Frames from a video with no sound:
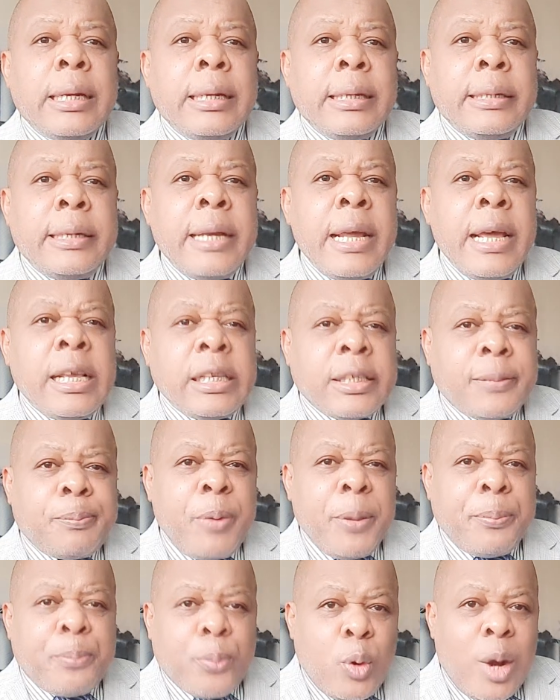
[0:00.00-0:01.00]
These
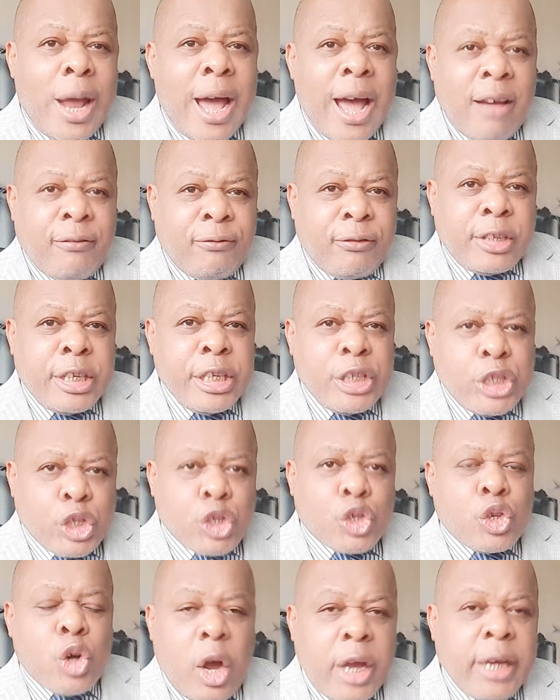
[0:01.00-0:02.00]
people have
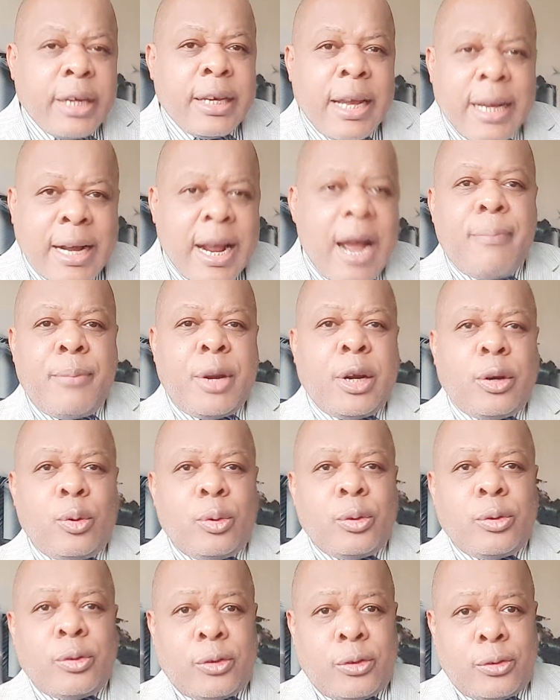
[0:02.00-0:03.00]
destroyed their
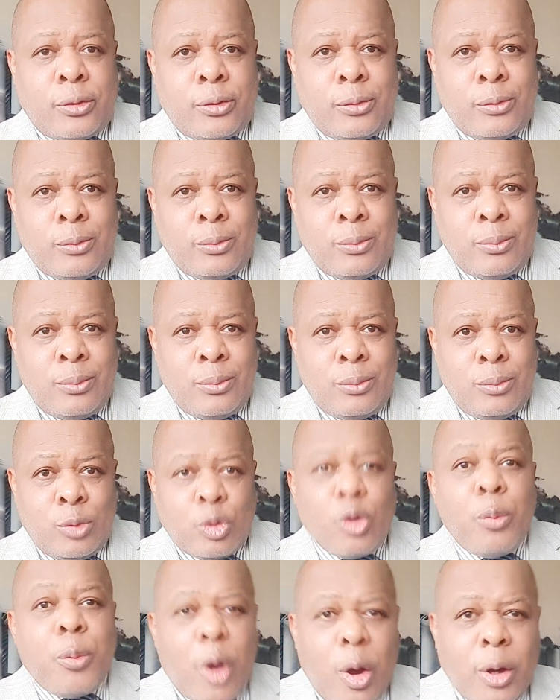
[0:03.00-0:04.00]
Cameroons.
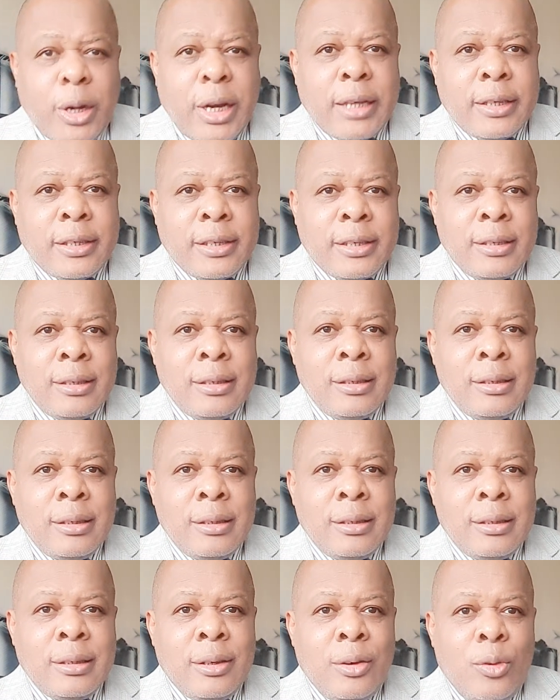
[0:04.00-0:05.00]
To be honest,
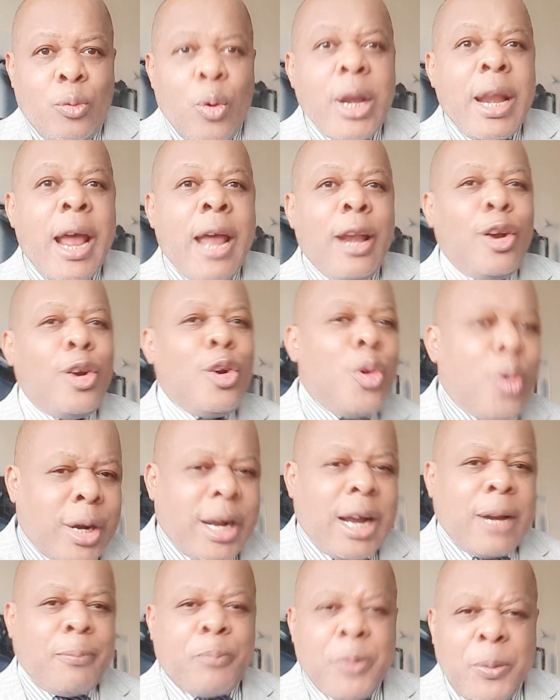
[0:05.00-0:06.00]
when I
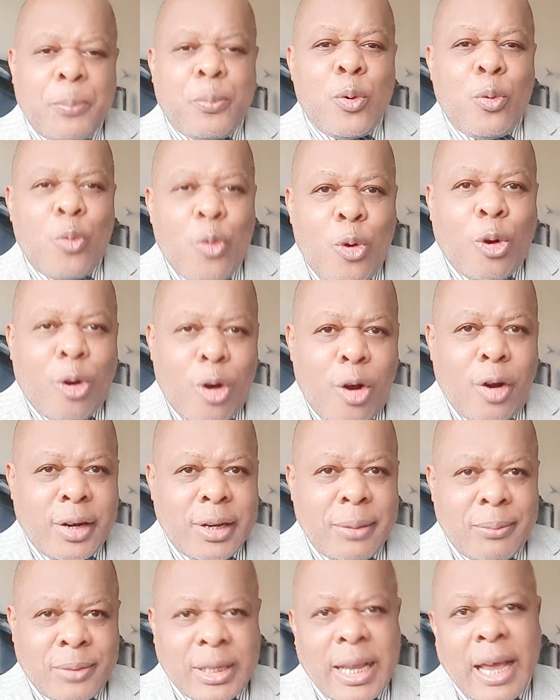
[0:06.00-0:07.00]
look at people who call
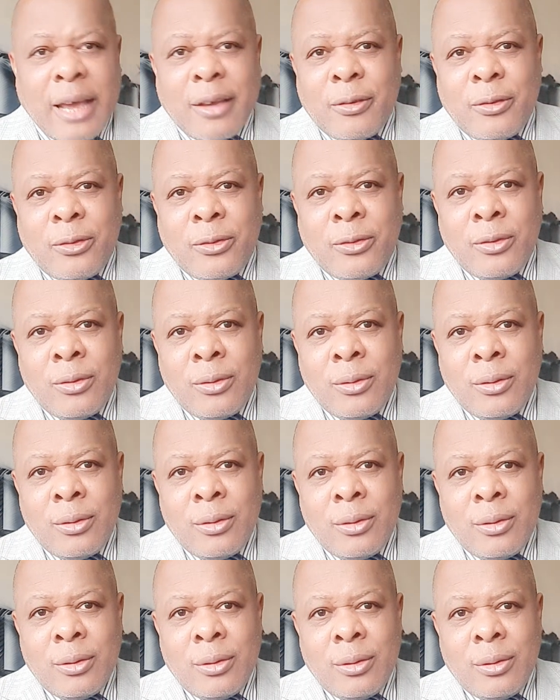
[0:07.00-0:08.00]
themselves
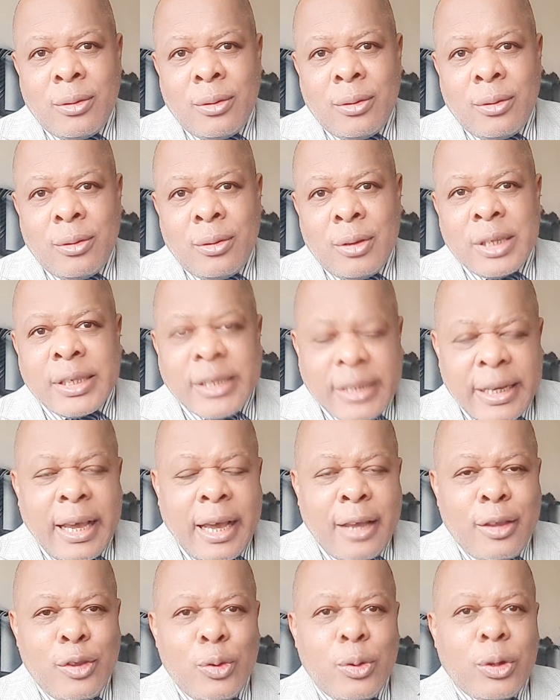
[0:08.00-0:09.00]

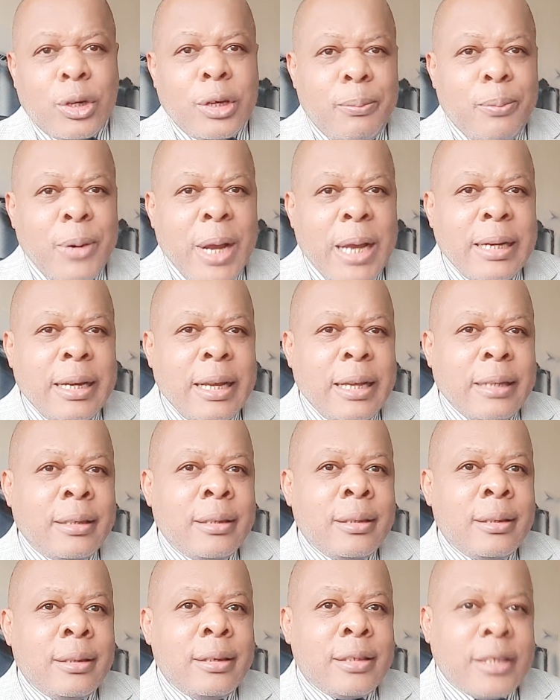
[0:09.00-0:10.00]
CNU rebranded
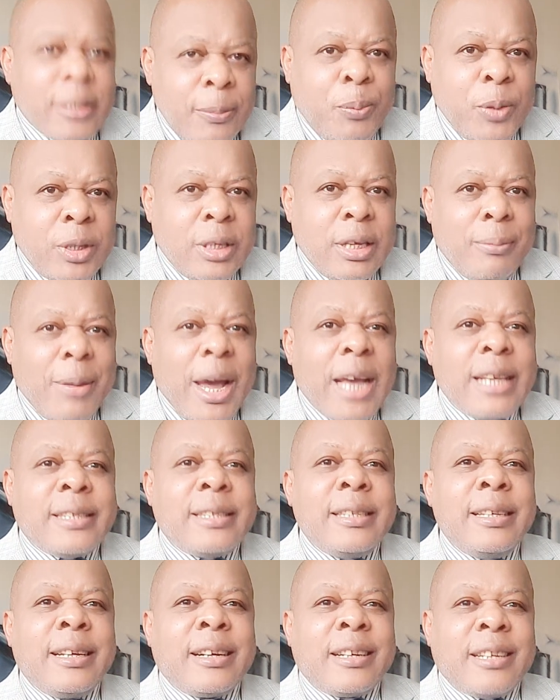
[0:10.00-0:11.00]
CPDM, I
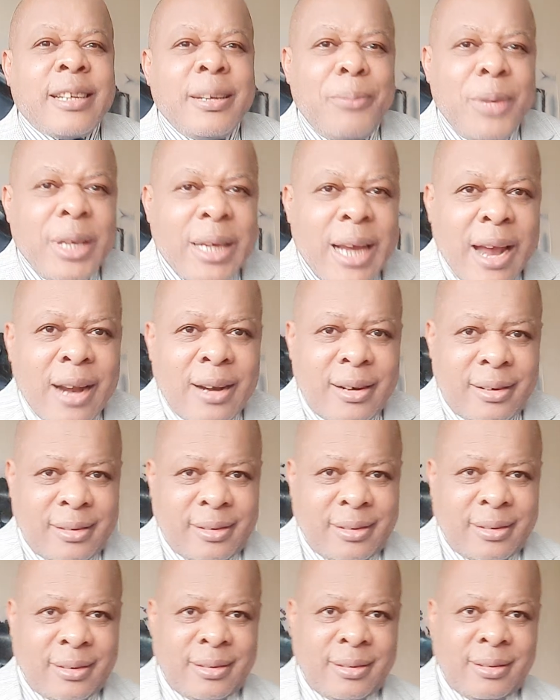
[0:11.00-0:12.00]
see
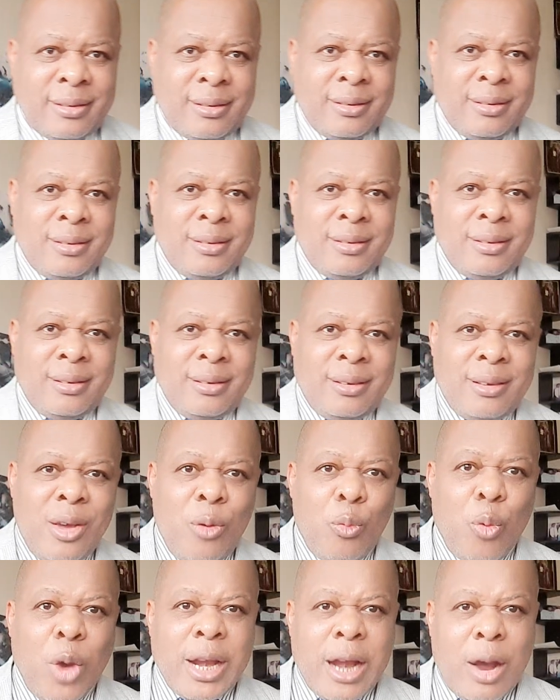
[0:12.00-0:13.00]
criminals.
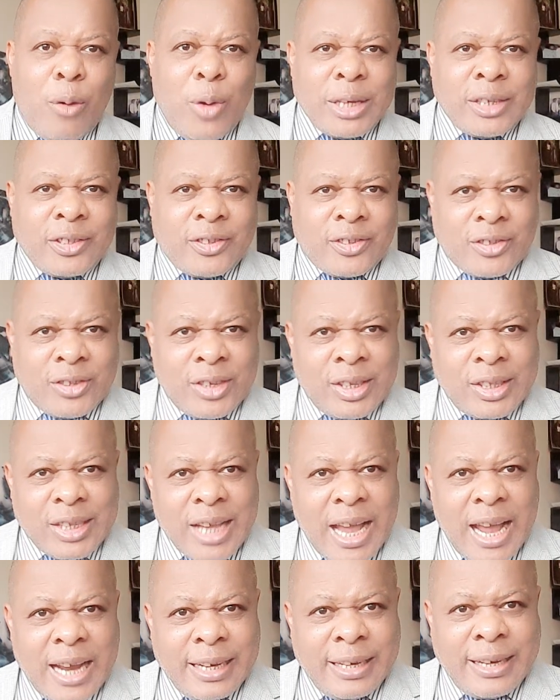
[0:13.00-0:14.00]
When our streets
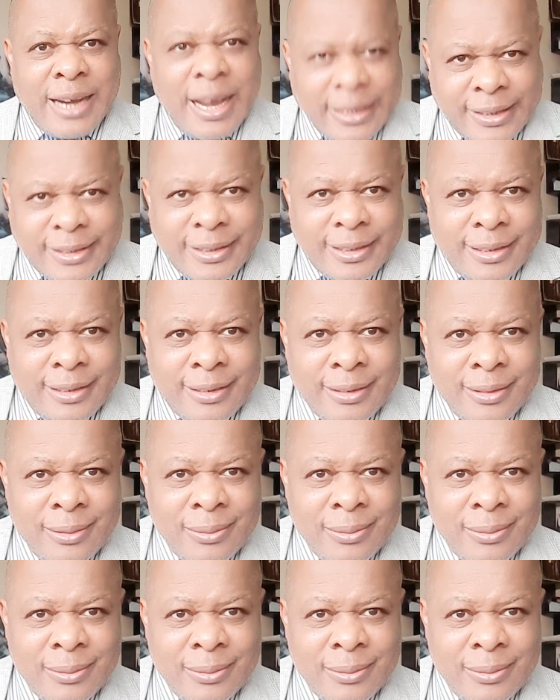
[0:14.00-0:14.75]
are dirty,